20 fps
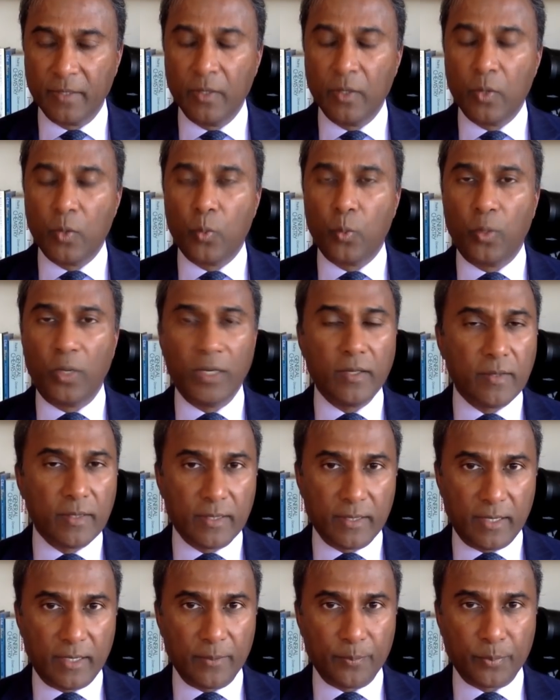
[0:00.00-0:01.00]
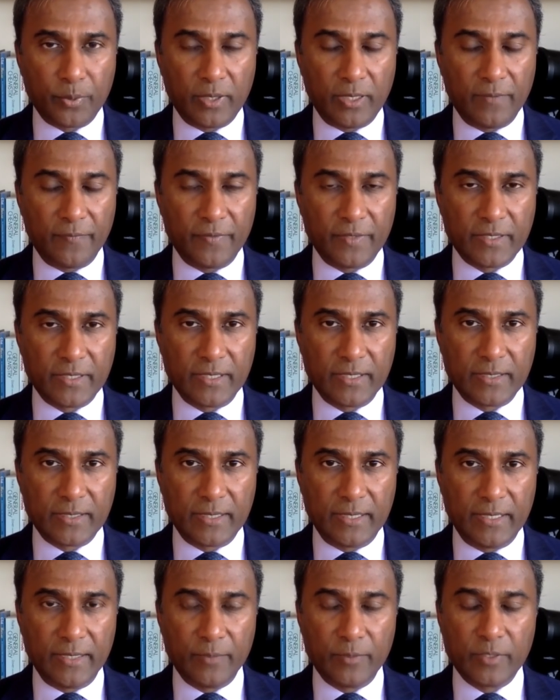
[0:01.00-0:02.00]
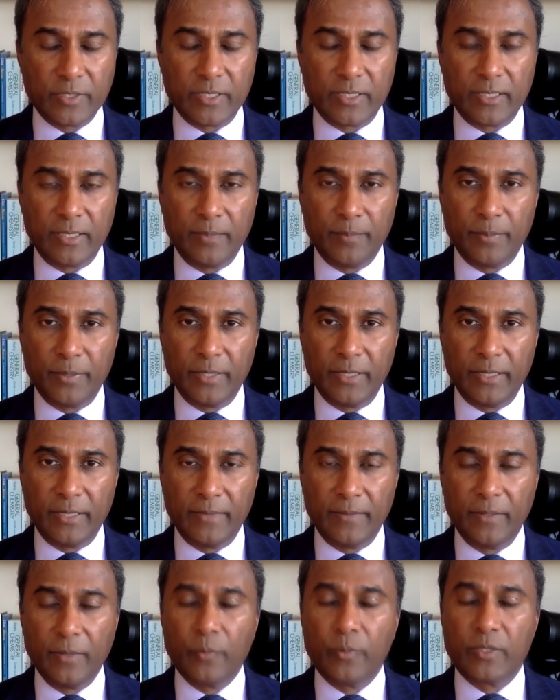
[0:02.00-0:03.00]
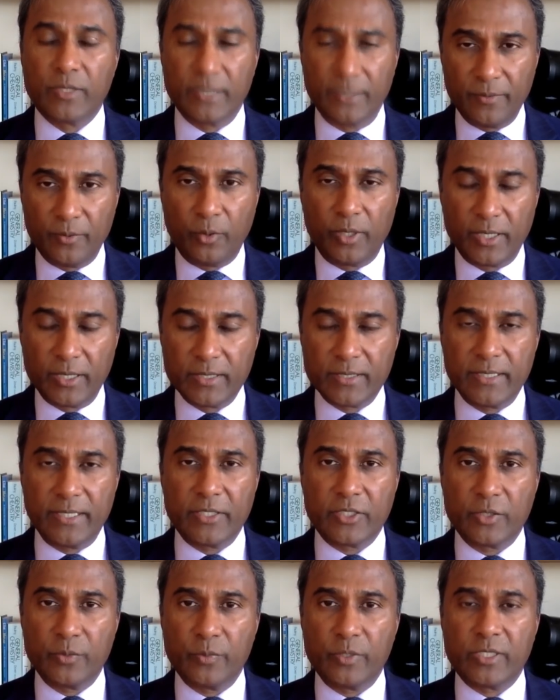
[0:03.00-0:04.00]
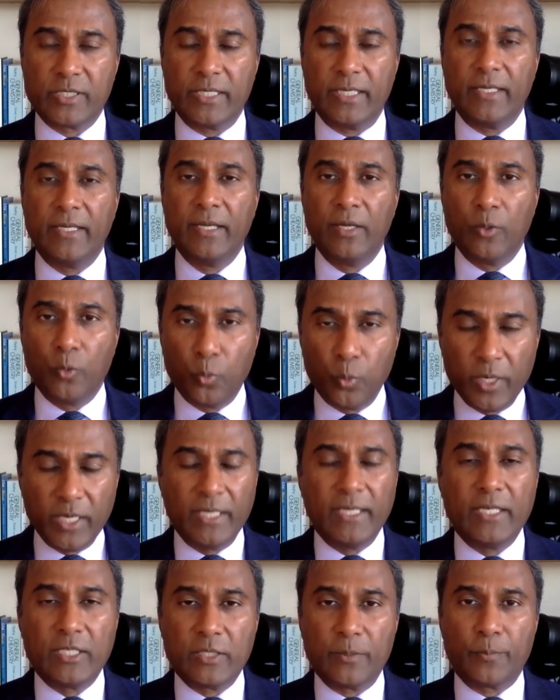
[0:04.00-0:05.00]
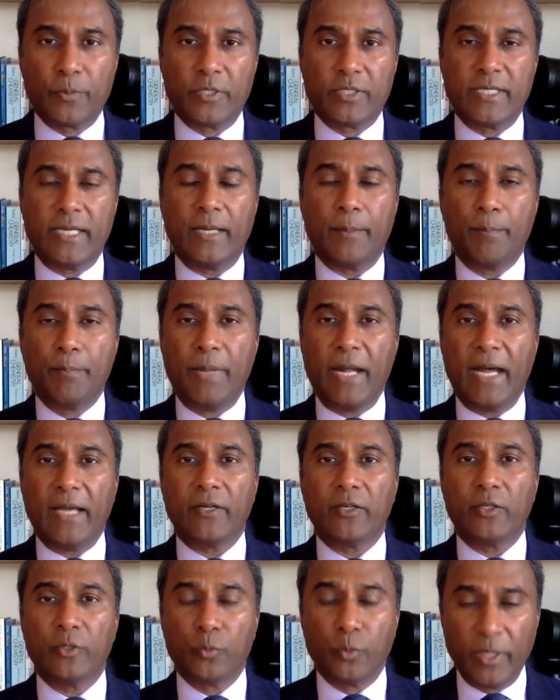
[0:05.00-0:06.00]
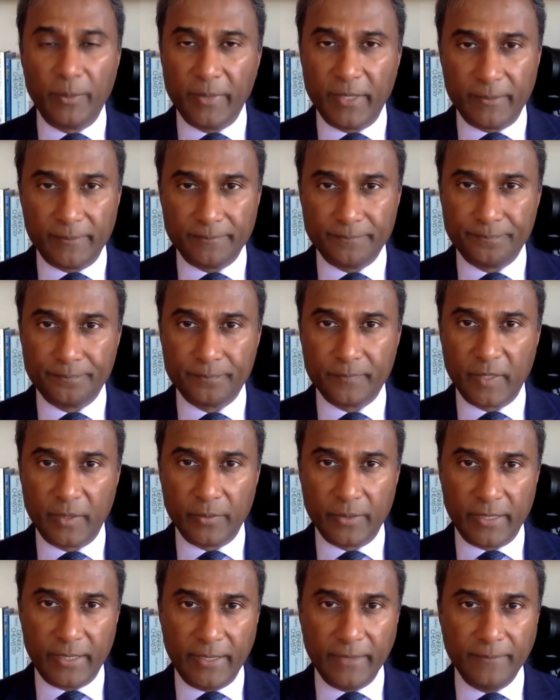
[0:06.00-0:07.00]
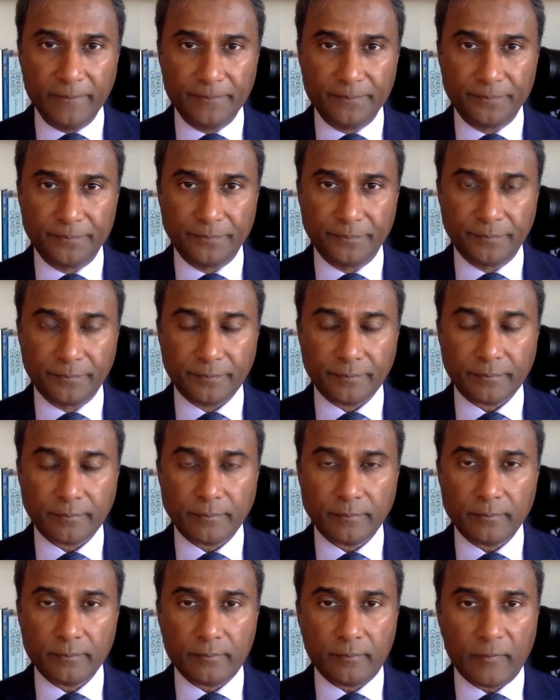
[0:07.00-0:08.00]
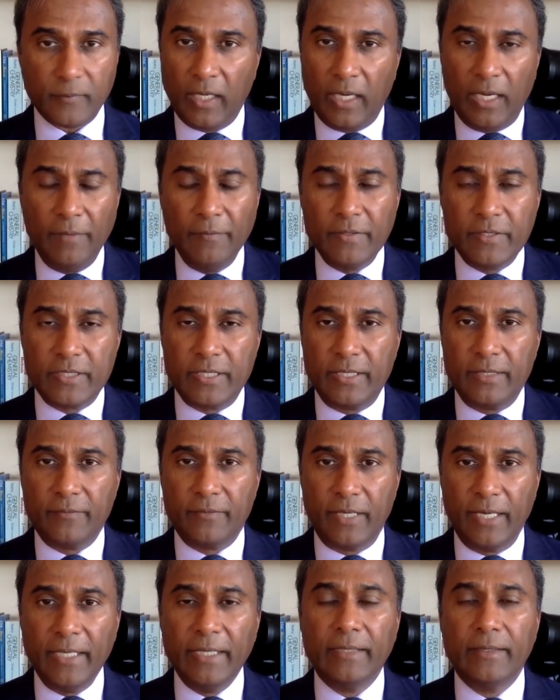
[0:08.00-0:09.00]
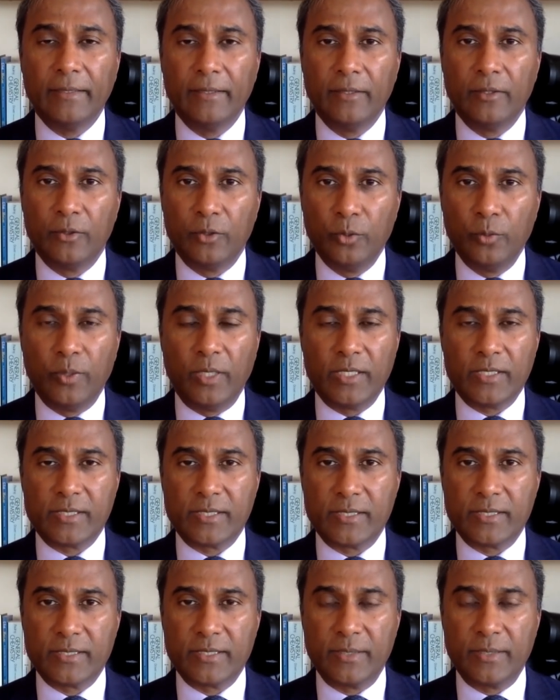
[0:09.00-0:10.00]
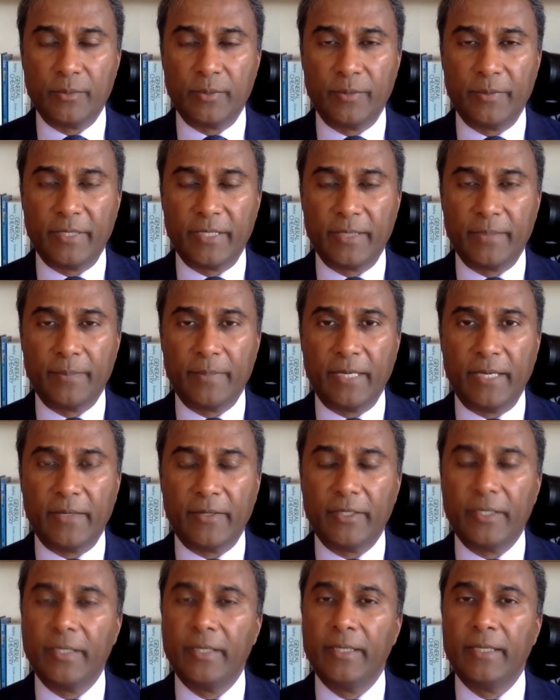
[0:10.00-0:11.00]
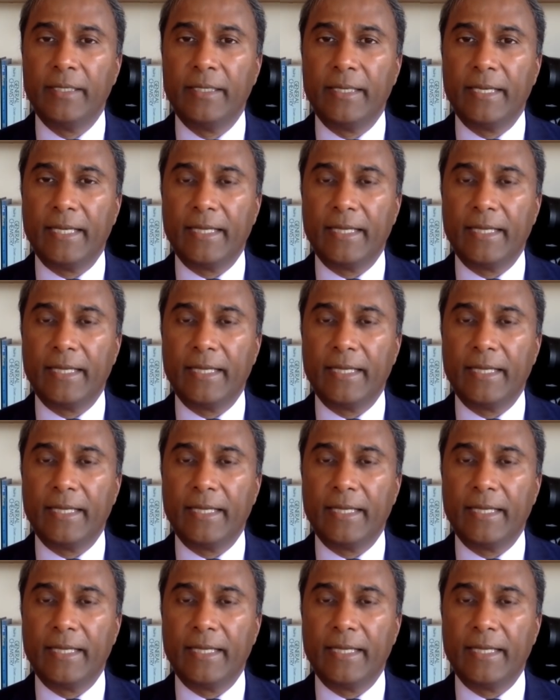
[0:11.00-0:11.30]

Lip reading: One of the nonprofits, he said, was an organization which said, we need to protect battered women, okay? Obviously, right? Who wants to see women get battered?